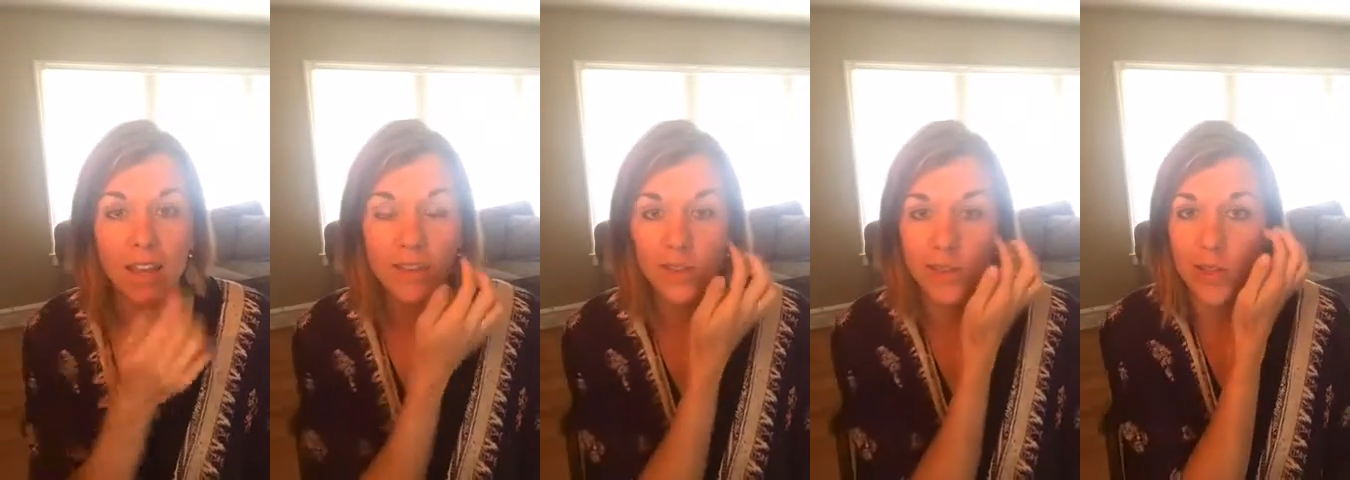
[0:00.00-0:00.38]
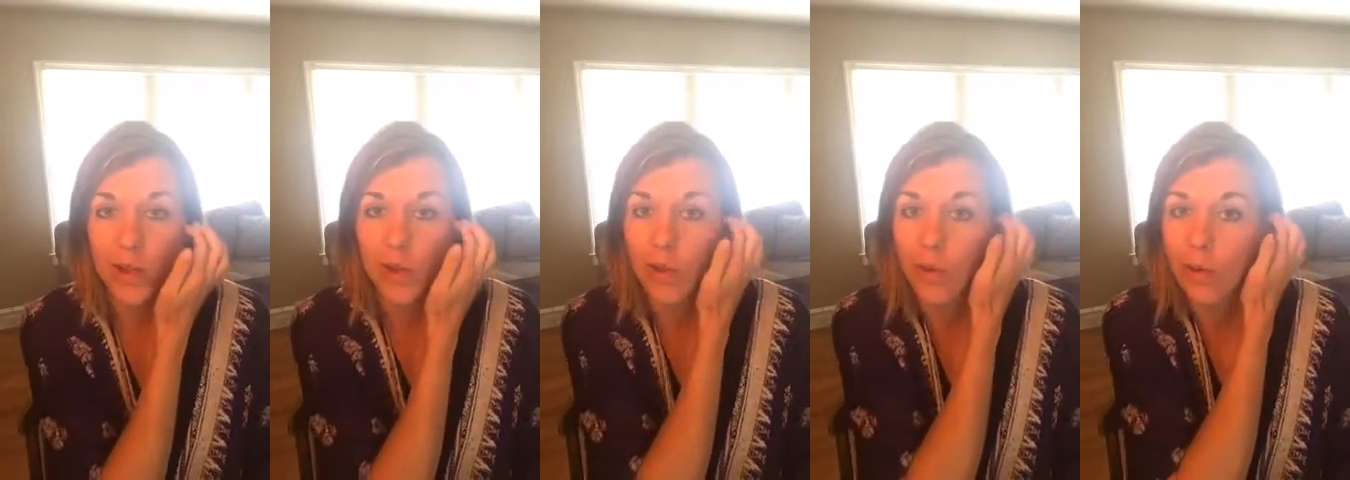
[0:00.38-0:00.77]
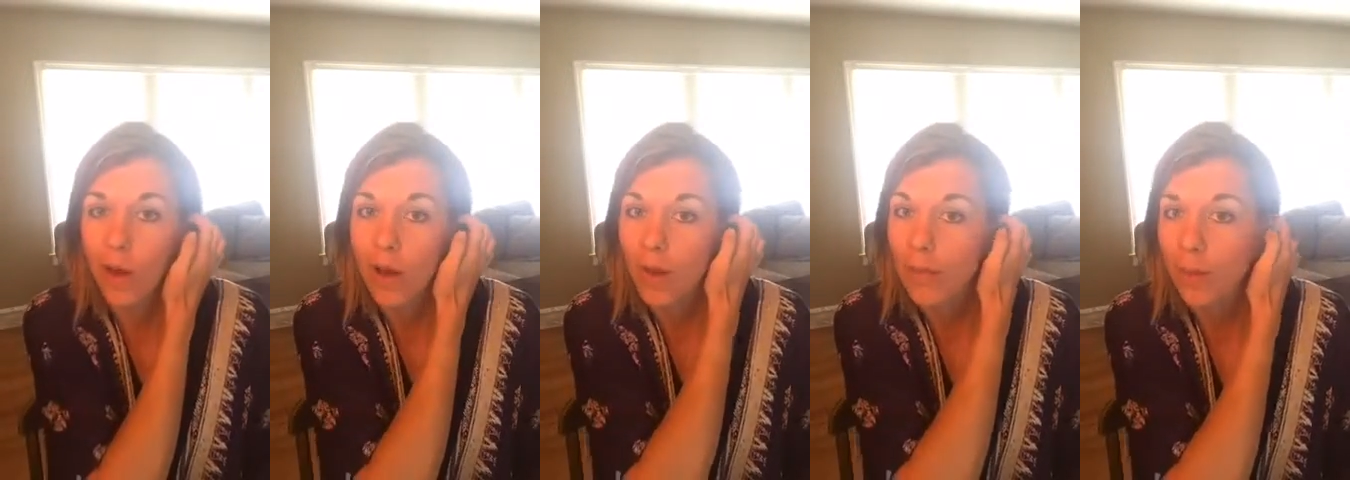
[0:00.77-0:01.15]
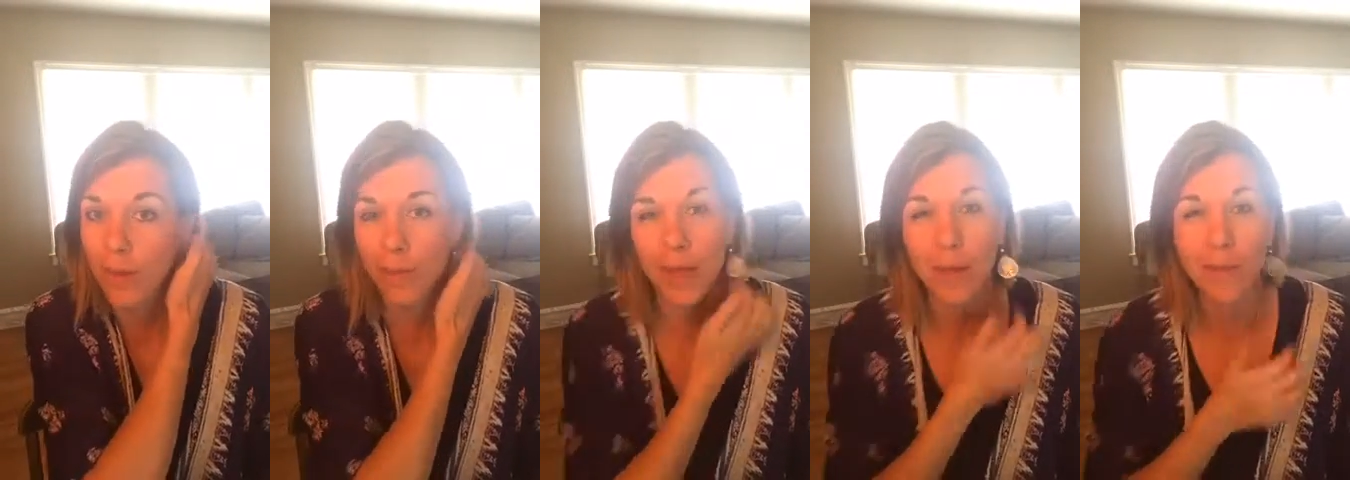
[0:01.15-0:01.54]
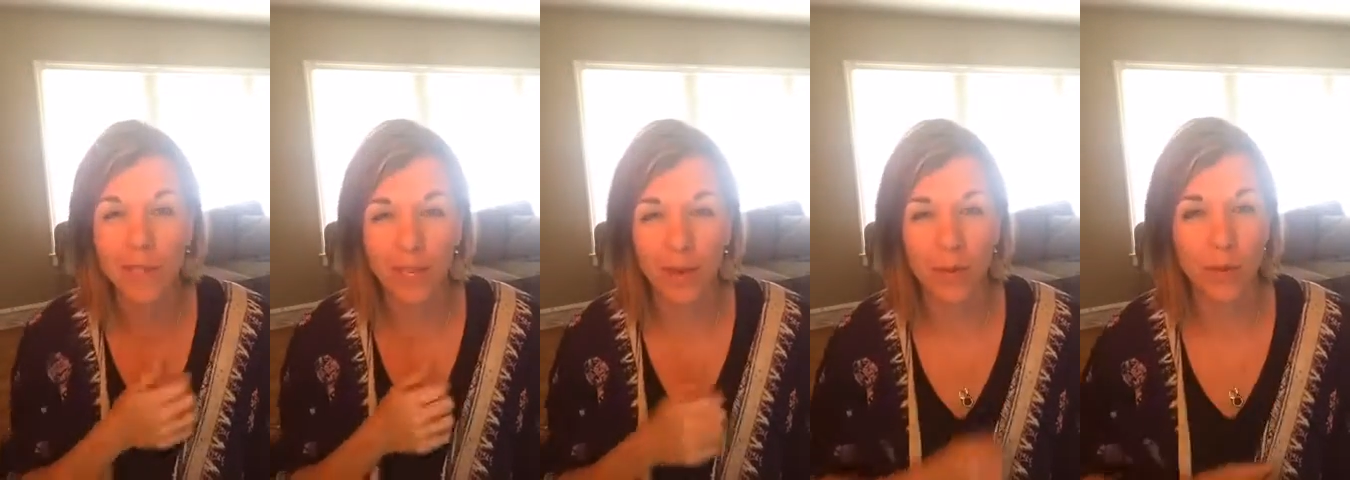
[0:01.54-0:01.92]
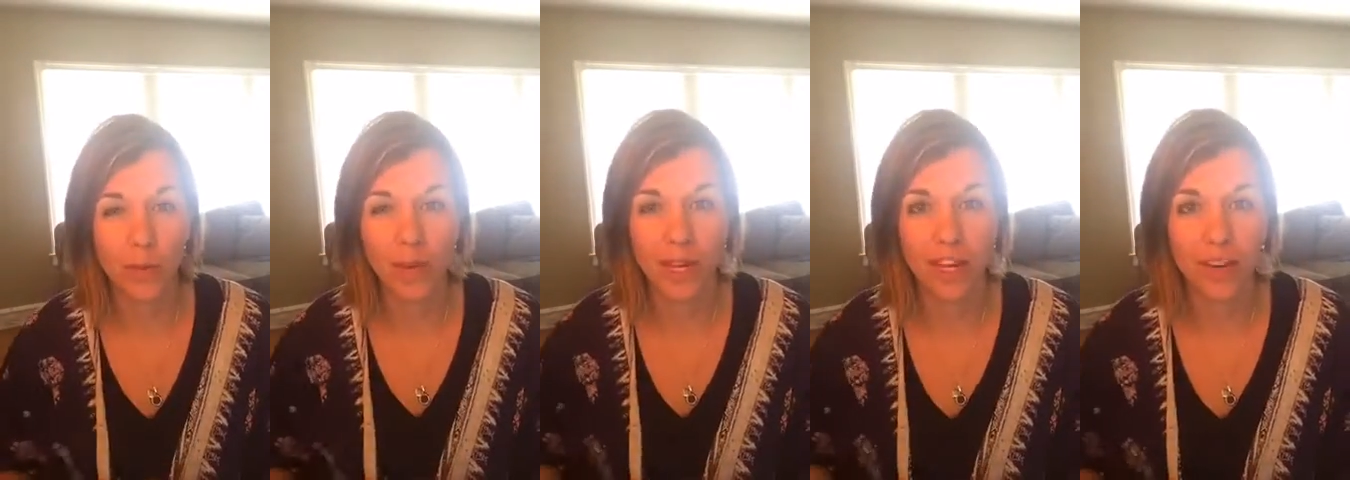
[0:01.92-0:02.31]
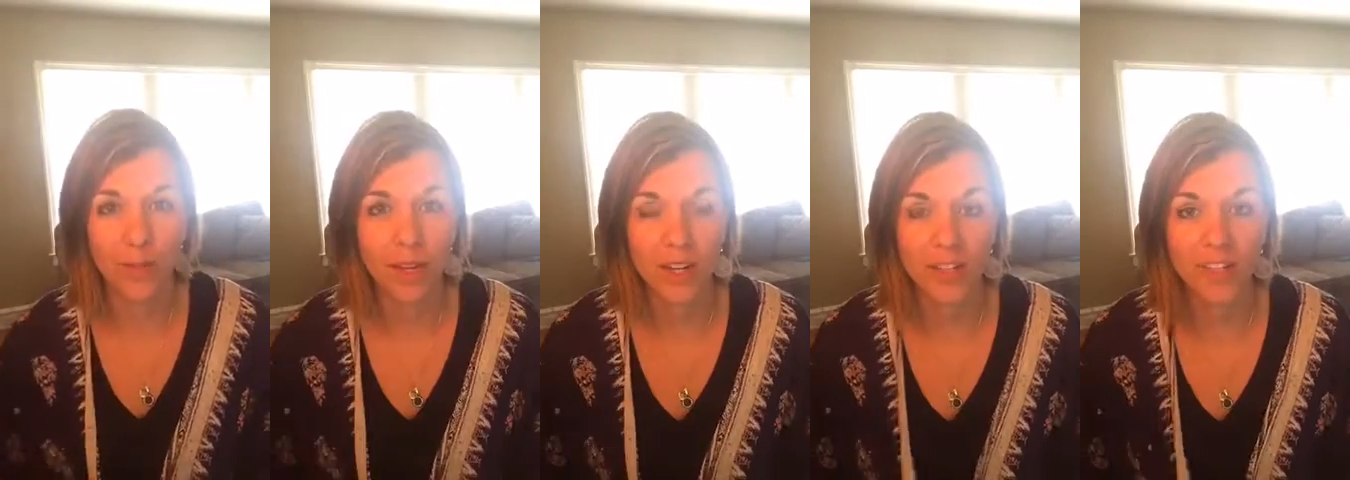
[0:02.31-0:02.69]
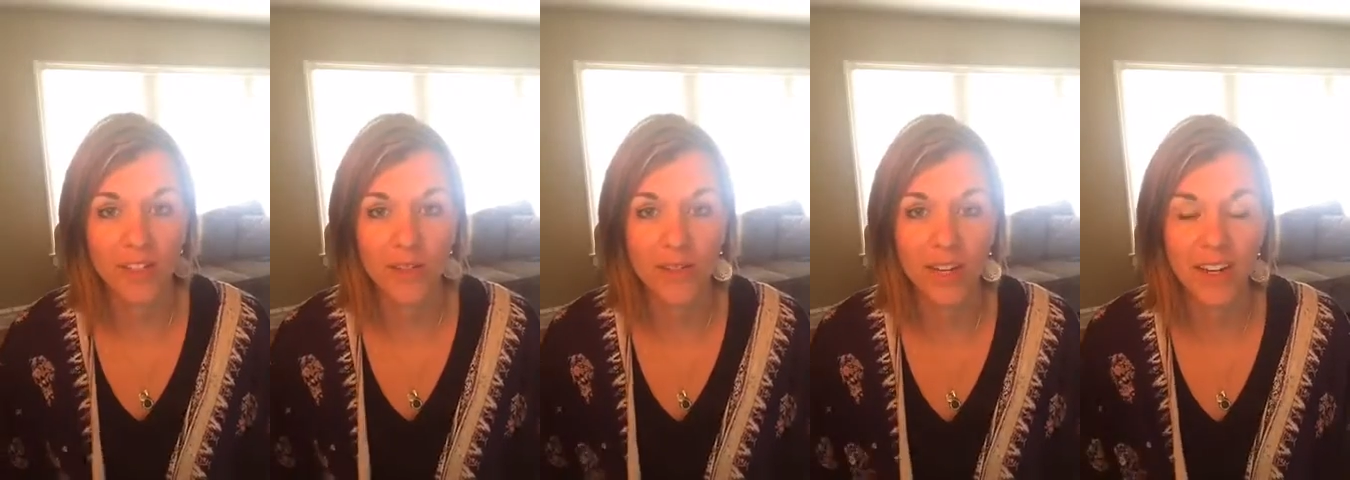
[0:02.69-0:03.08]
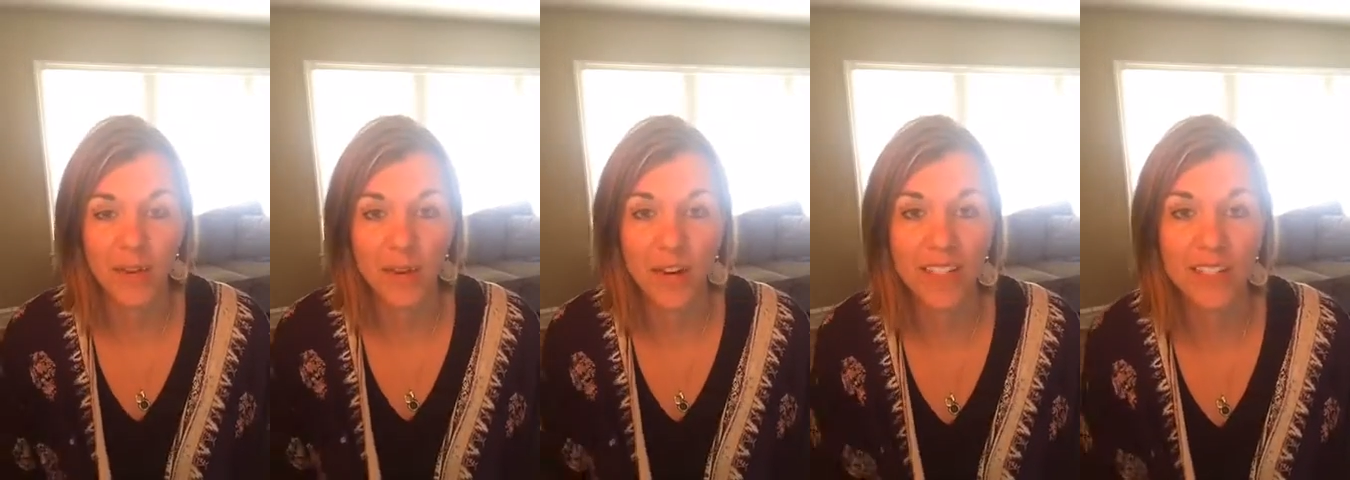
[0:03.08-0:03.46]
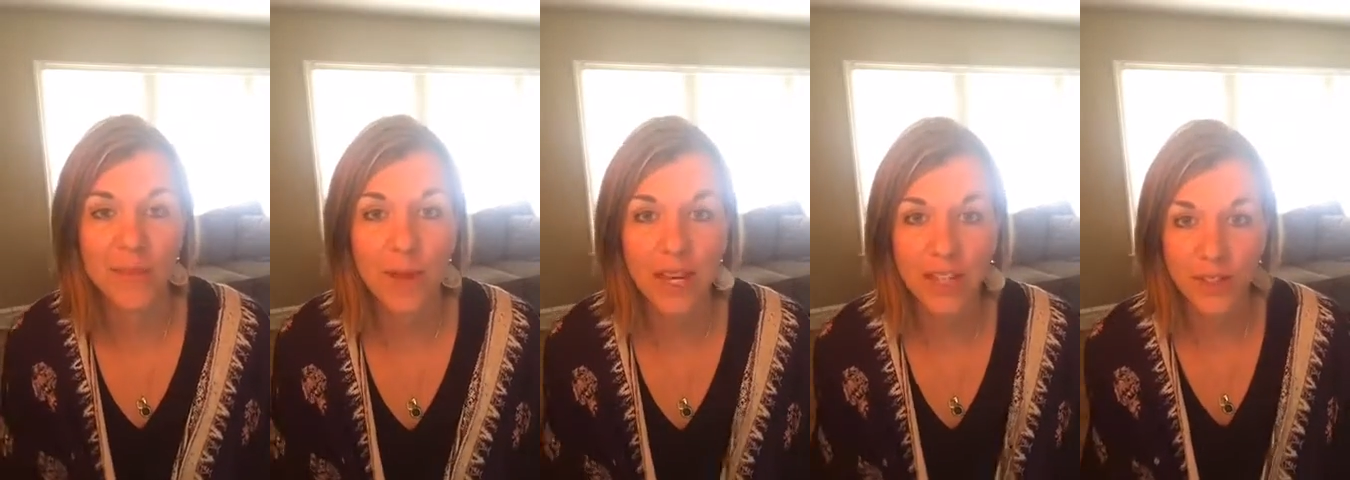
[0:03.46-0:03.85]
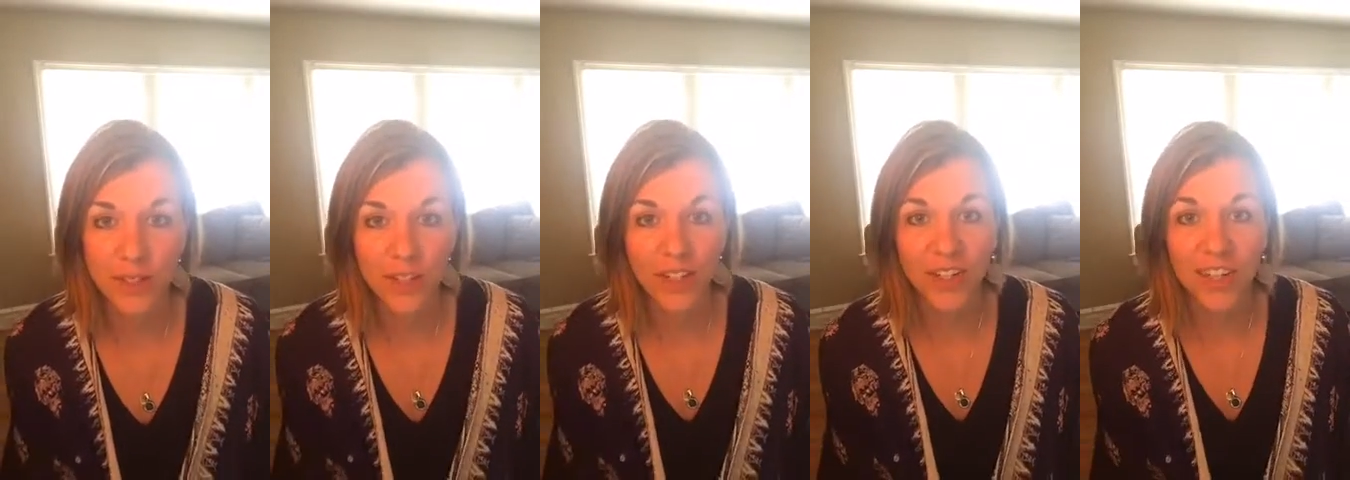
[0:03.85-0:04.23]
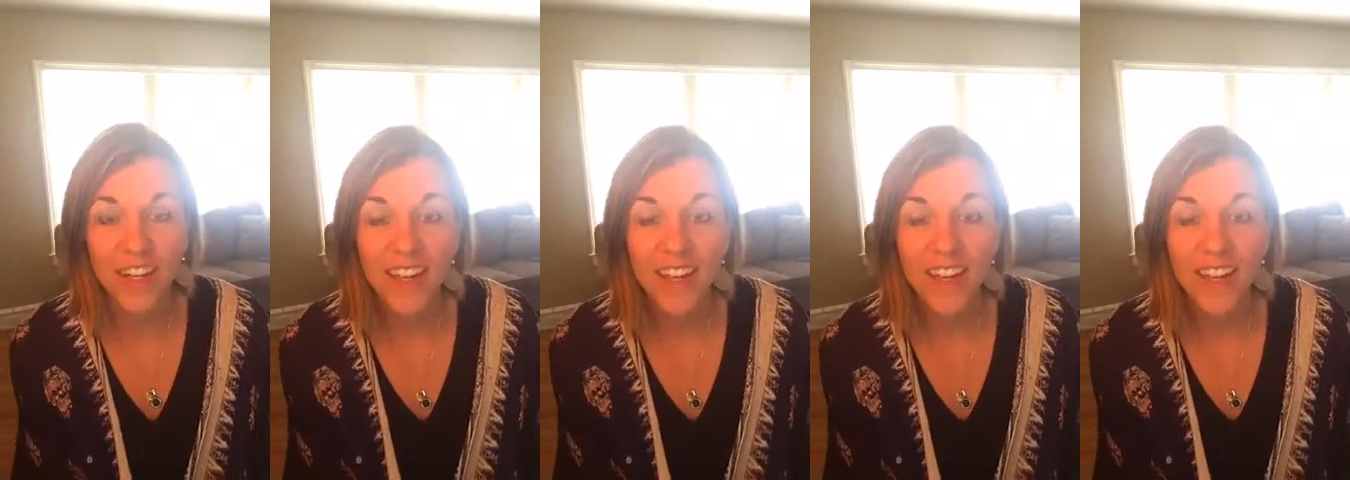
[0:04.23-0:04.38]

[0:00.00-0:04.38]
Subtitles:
So my babe's gonna be waking up here soon, and I wanted to make sure